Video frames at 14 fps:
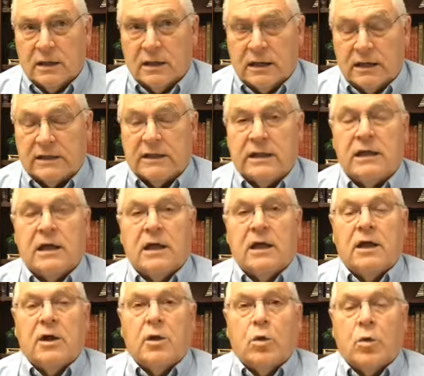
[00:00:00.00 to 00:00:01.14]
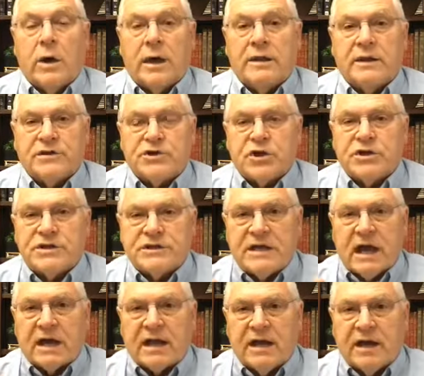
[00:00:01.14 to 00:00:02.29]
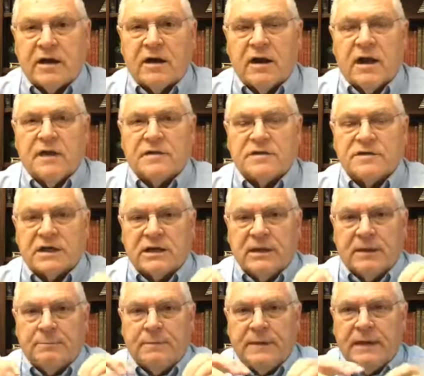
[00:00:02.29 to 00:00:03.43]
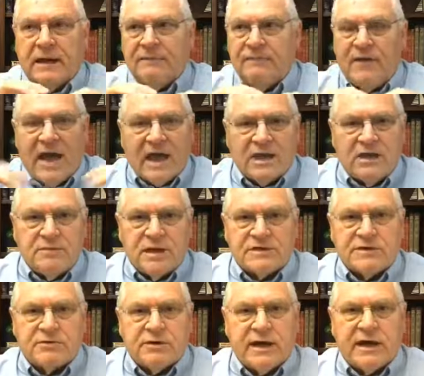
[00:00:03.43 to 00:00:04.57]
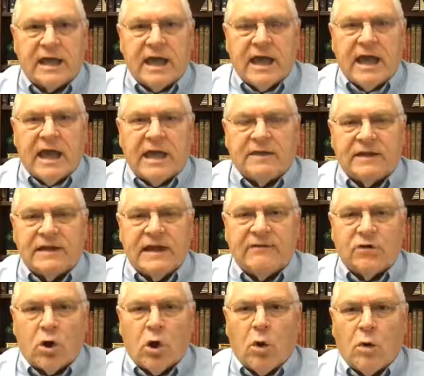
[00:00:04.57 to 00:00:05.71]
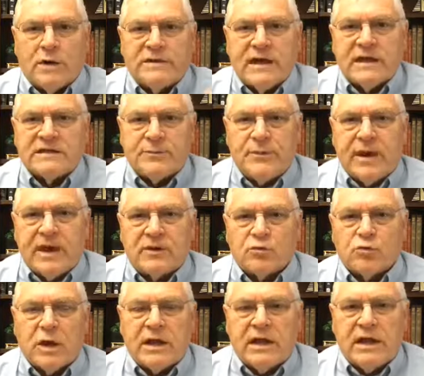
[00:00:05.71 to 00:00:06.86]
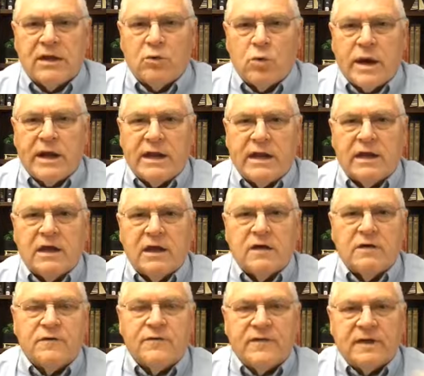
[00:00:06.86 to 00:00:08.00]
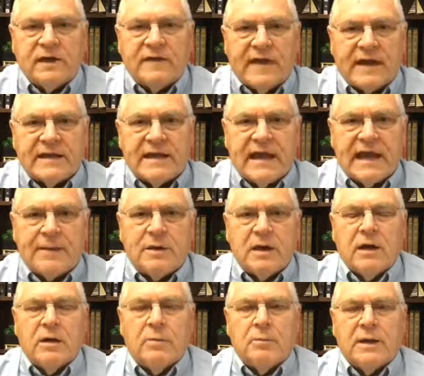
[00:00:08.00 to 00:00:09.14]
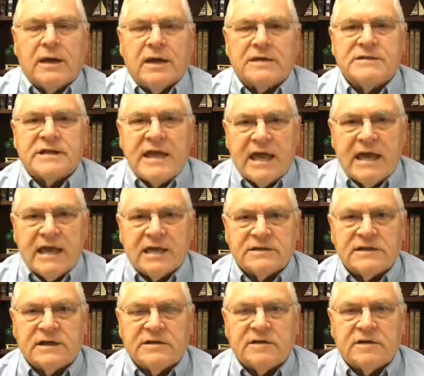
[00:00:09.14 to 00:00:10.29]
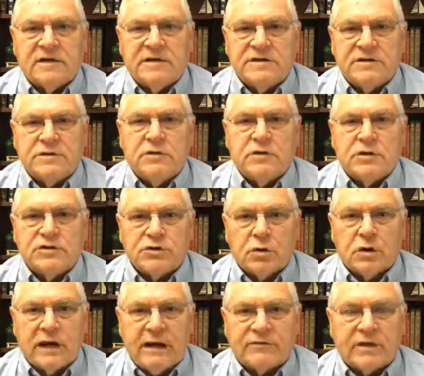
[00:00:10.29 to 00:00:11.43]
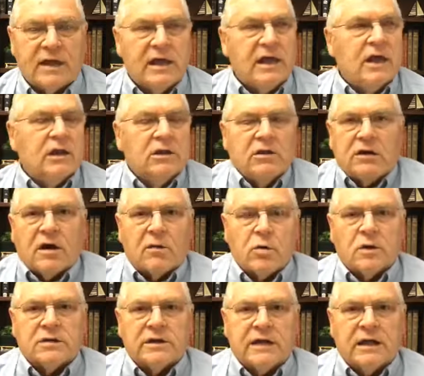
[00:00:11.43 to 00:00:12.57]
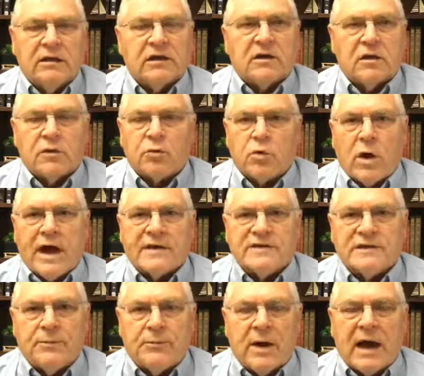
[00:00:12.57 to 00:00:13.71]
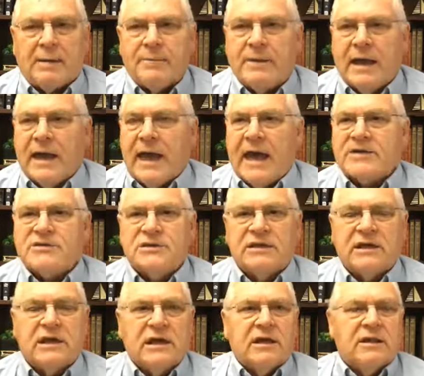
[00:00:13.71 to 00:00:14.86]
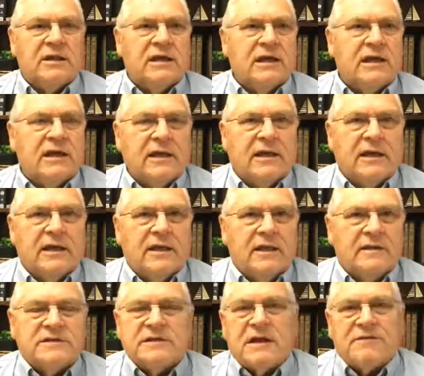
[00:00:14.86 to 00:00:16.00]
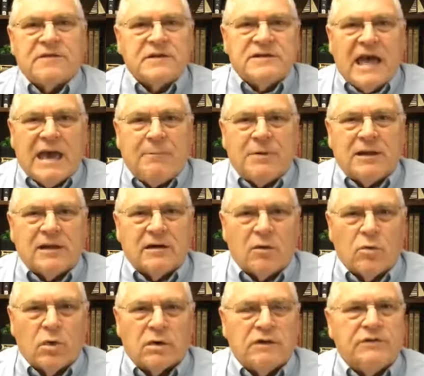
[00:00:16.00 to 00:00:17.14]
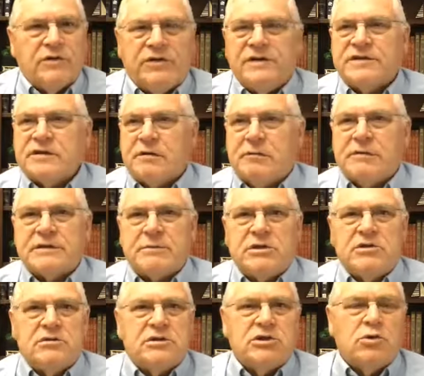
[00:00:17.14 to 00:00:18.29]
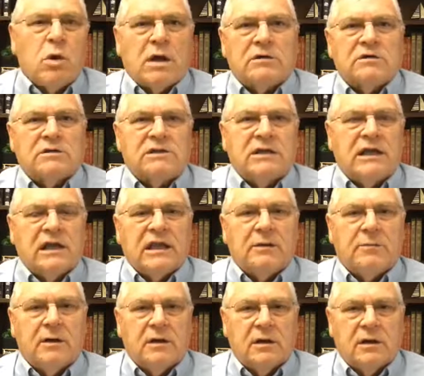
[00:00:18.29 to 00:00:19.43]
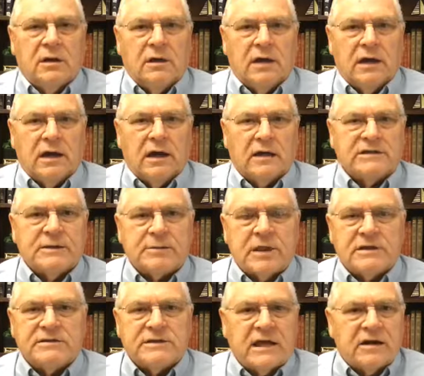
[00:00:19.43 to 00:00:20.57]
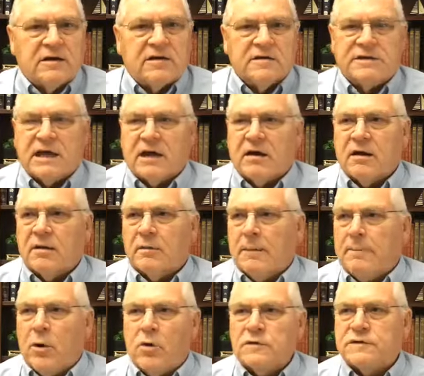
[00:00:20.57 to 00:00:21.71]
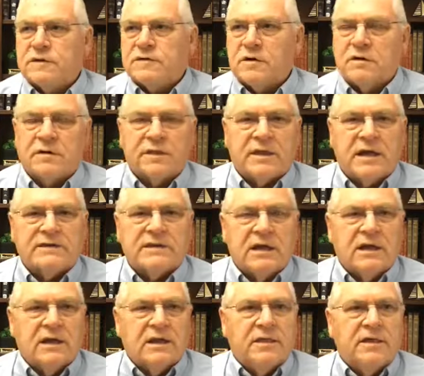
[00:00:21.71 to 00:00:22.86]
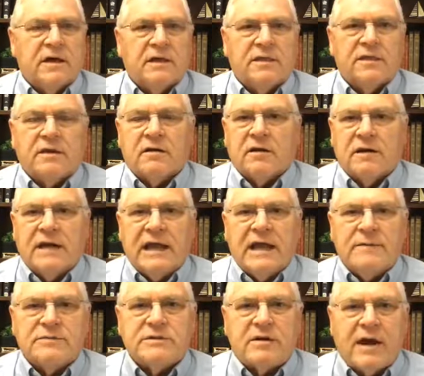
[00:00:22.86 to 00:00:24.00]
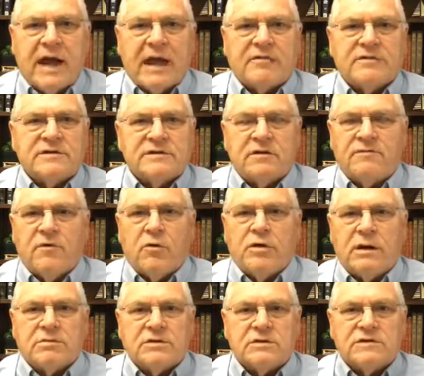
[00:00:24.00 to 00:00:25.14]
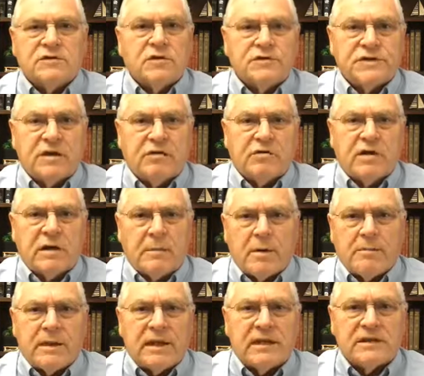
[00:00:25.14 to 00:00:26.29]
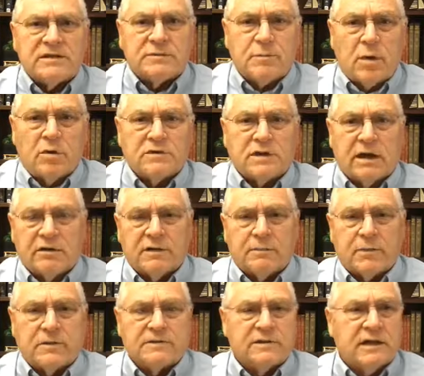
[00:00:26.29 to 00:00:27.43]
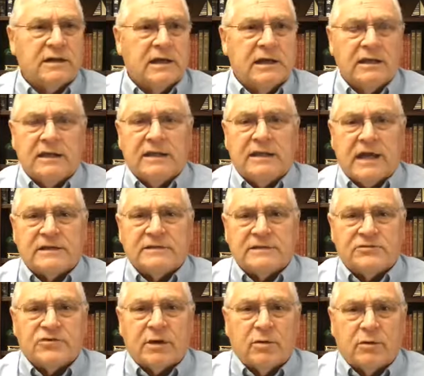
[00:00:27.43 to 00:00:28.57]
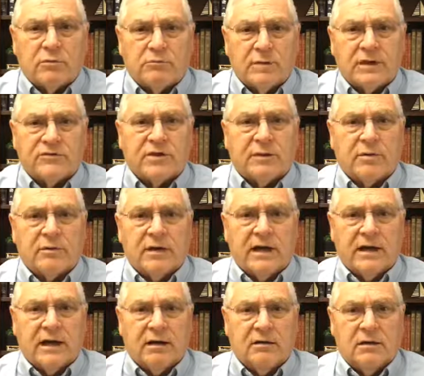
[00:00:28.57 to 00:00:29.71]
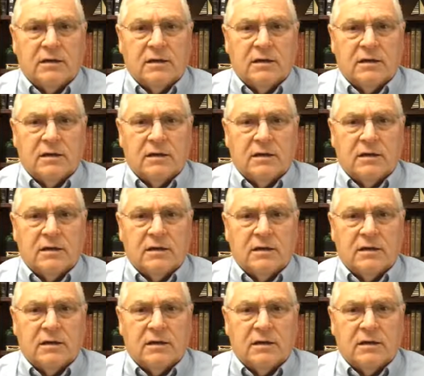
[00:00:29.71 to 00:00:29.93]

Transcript: 18, when the church is out of here, there's going to be a vacuum that's created, and the devil always has a man ready in waiting to fill in that gap, because chaos is going to ensue shortly after. Look at our world today. Look at all the riots and the mob action, the stuff that's happening in our world. If you disagree with somebody, you go out and kill them. Some of those senators that are opposed to certain things, their names and their addresses and their phone numbers and social security number are being exposed. I heard the person that did that's in trouble, big trouble right now.